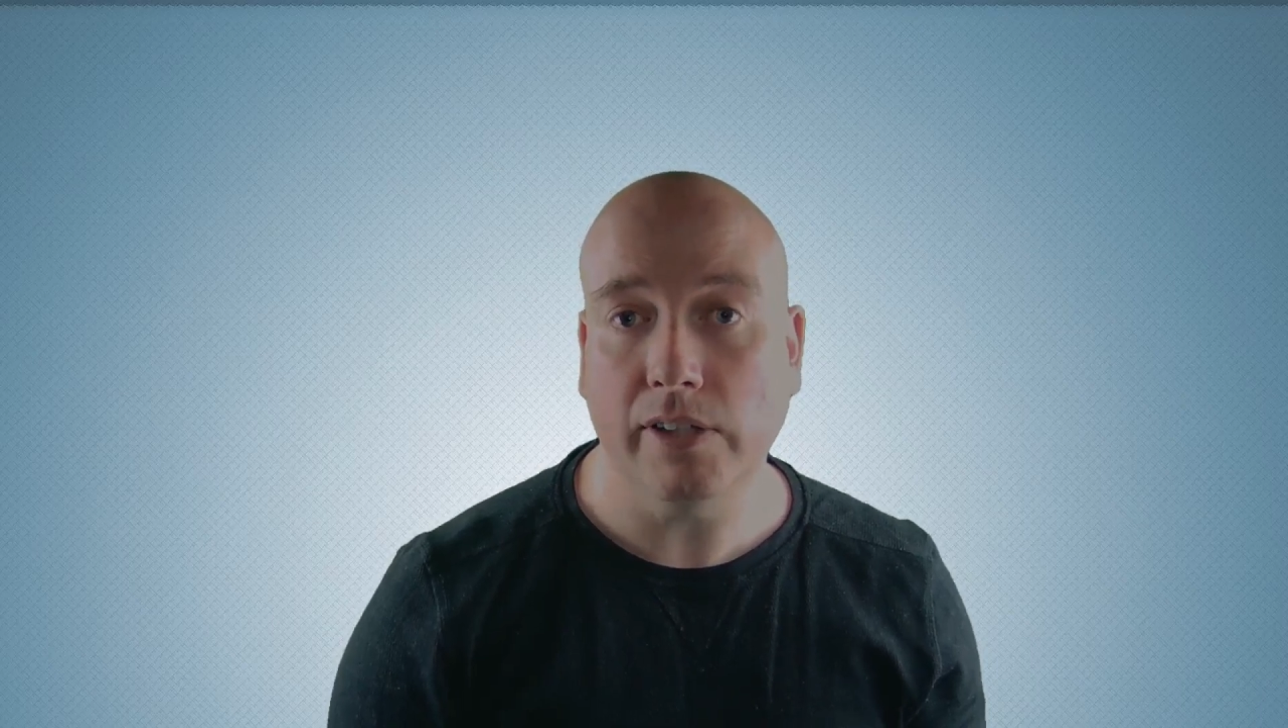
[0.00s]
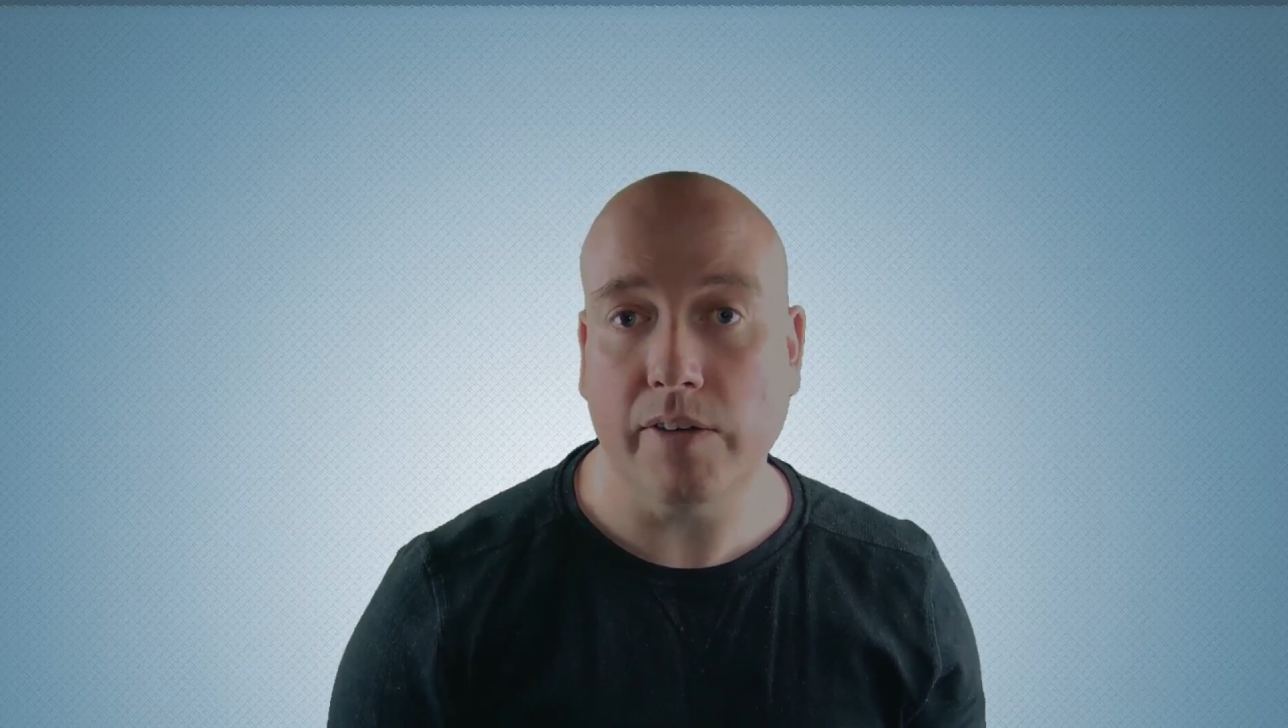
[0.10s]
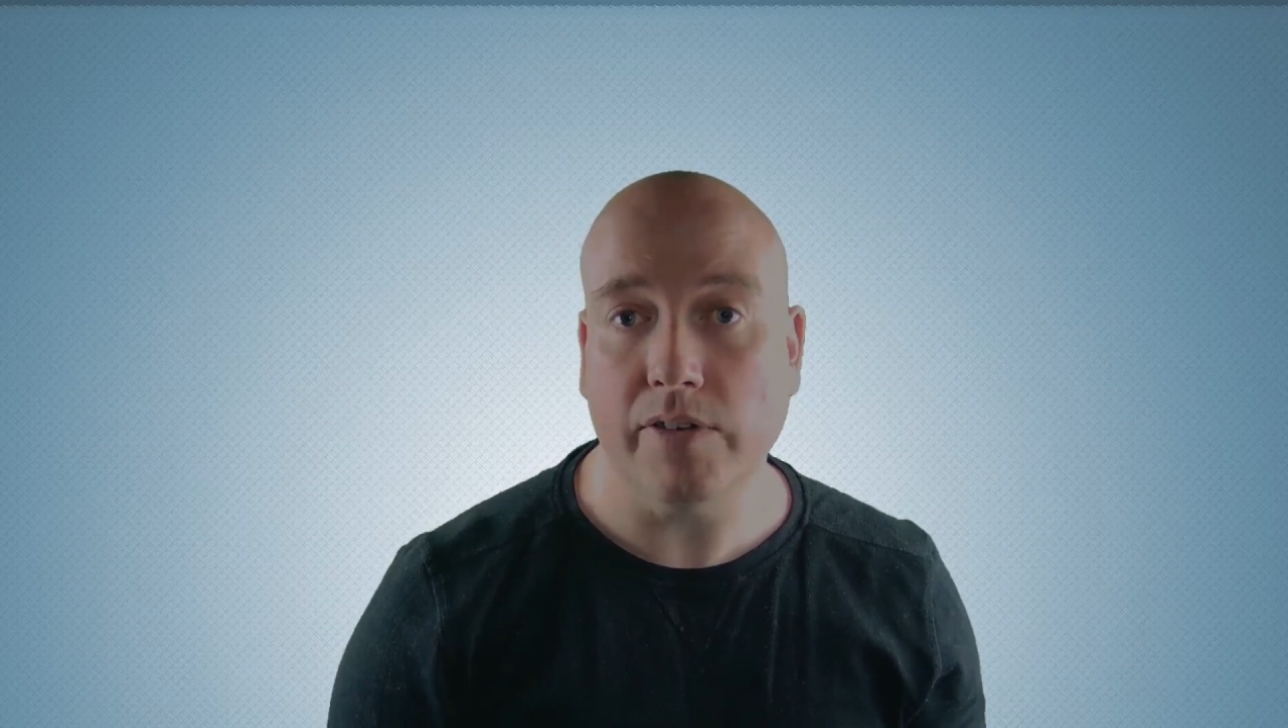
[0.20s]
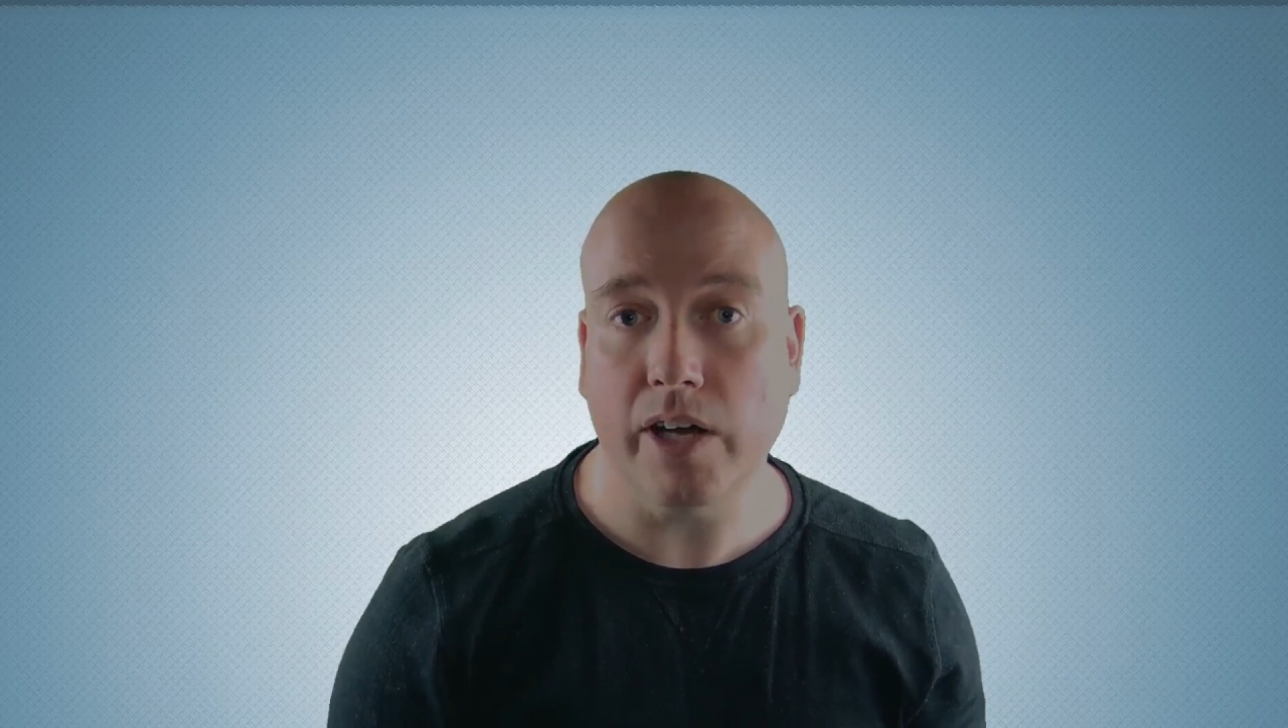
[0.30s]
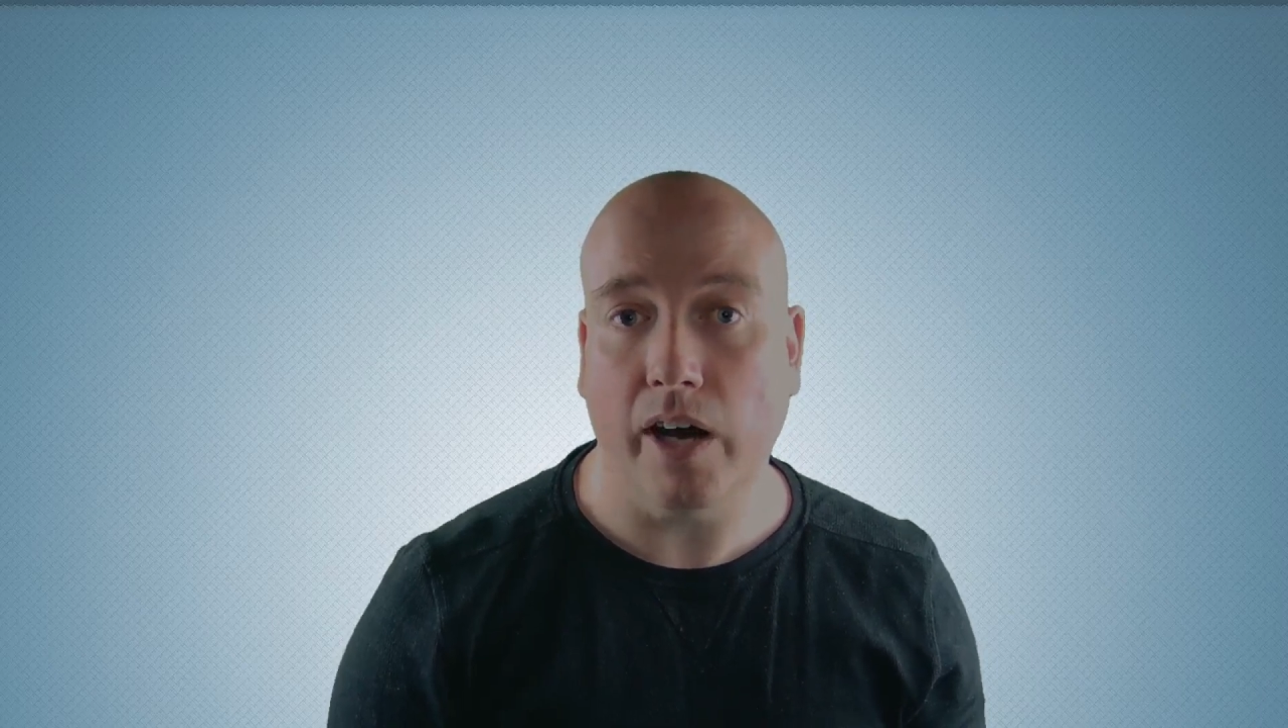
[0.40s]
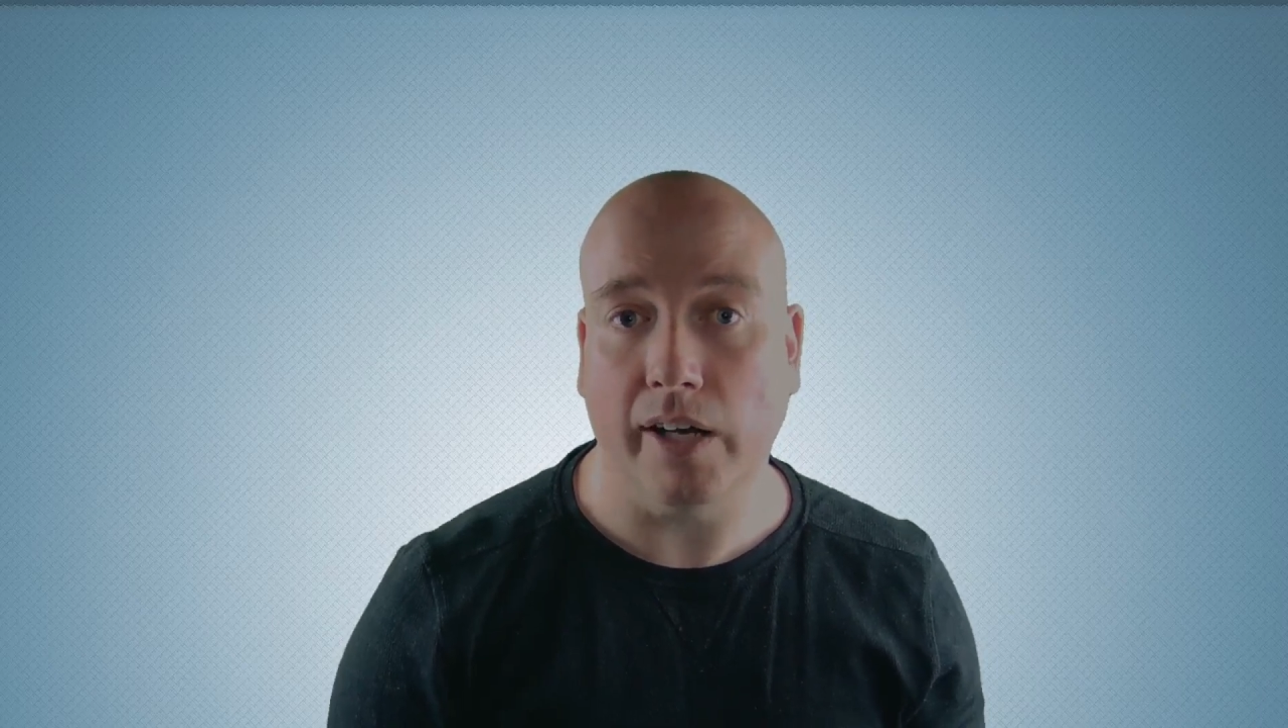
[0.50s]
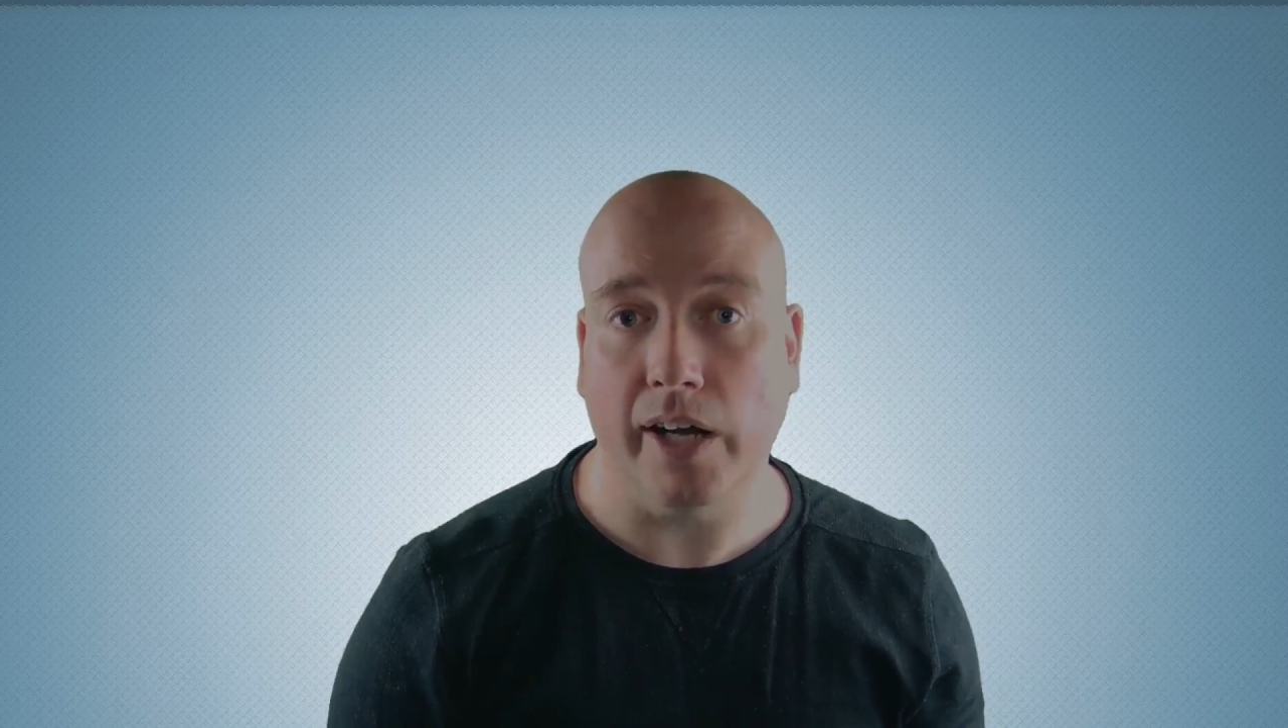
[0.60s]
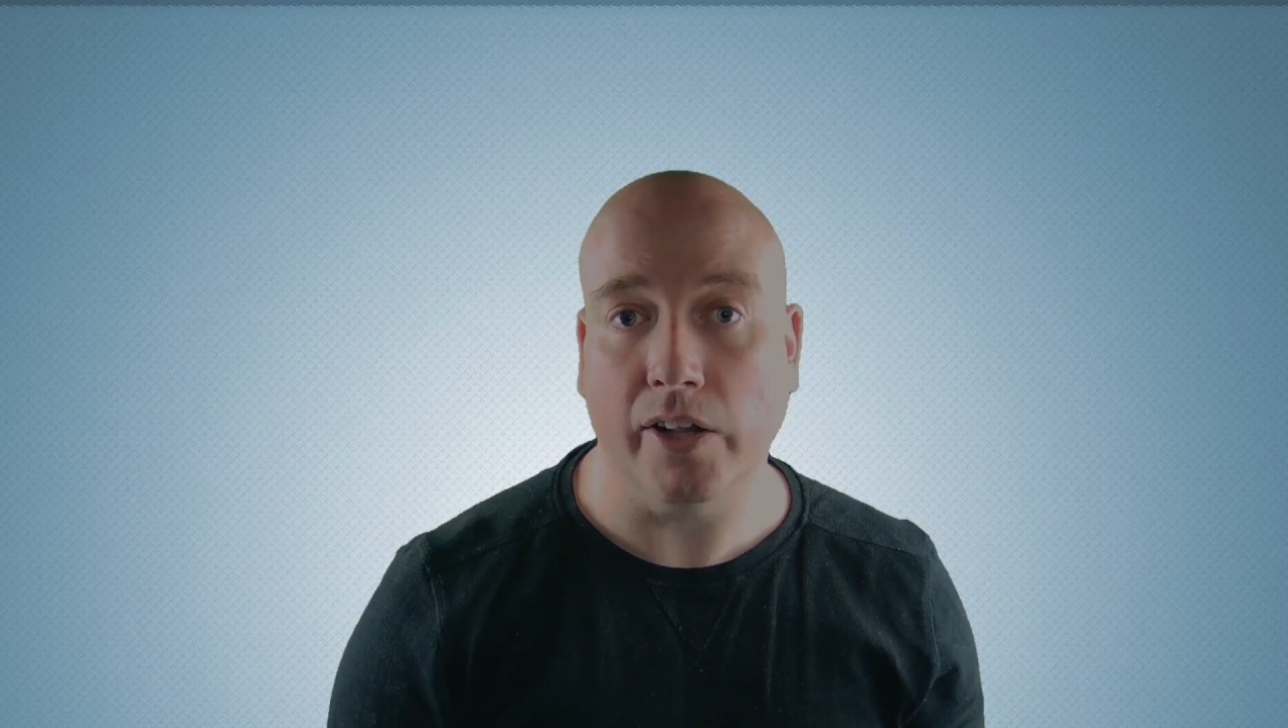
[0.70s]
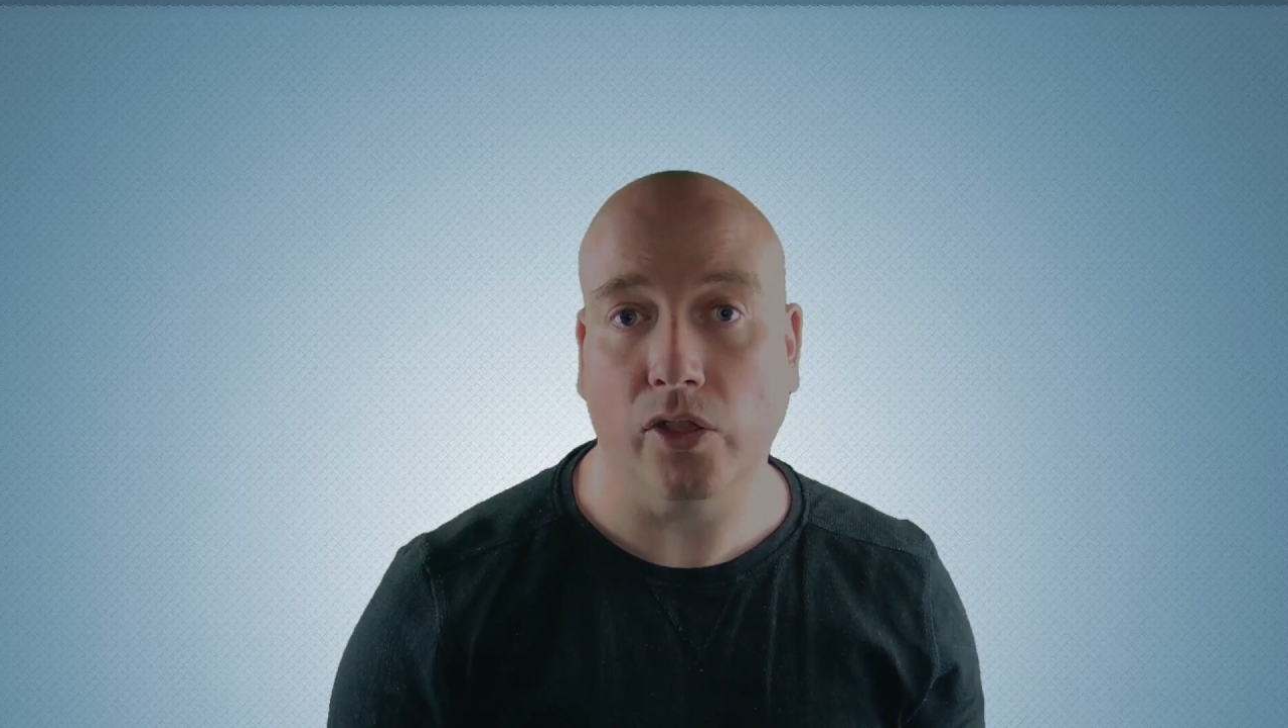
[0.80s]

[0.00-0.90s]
Levy highlight